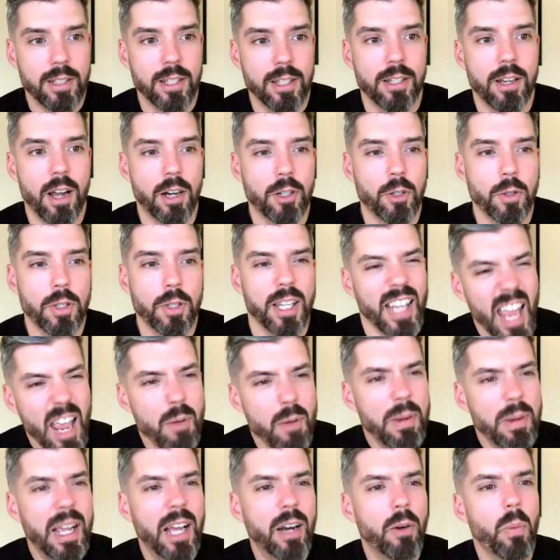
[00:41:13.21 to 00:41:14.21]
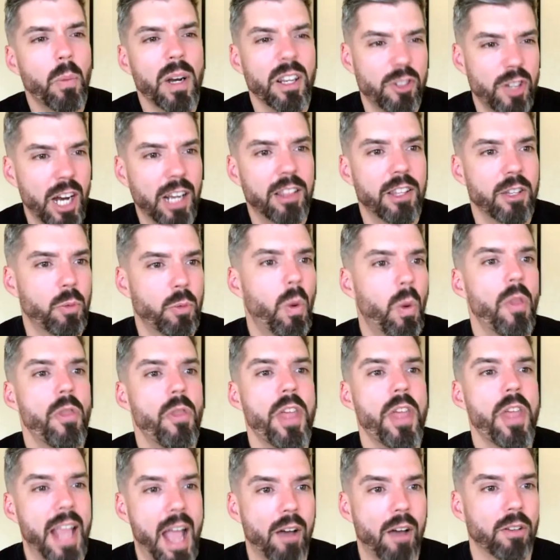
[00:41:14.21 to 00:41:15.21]
the doctor was like, hey, we kind of want to check this one
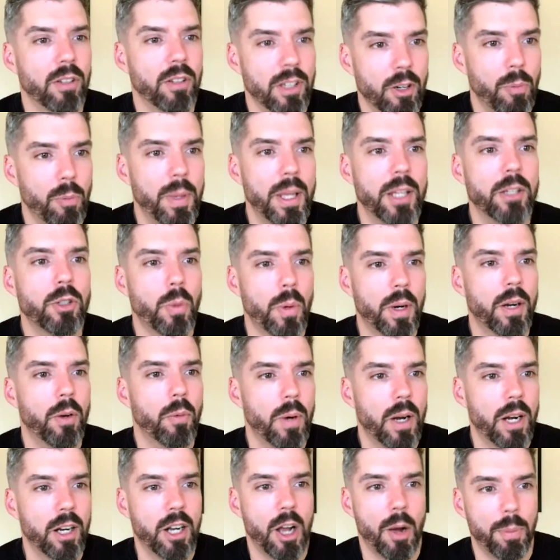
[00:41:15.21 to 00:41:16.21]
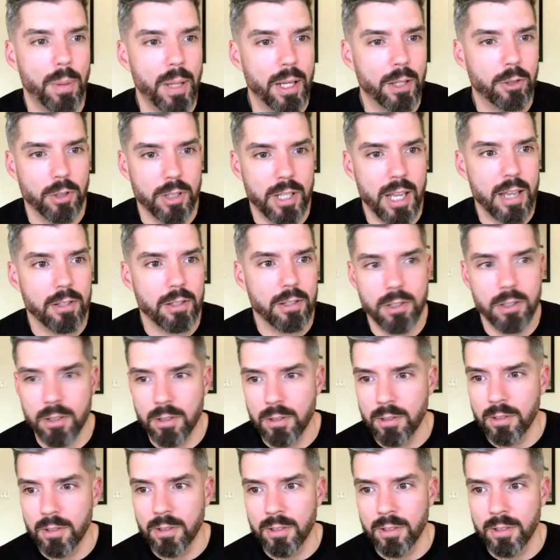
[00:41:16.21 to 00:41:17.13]
thing out a little bit, so we're going to run a couple extra tests.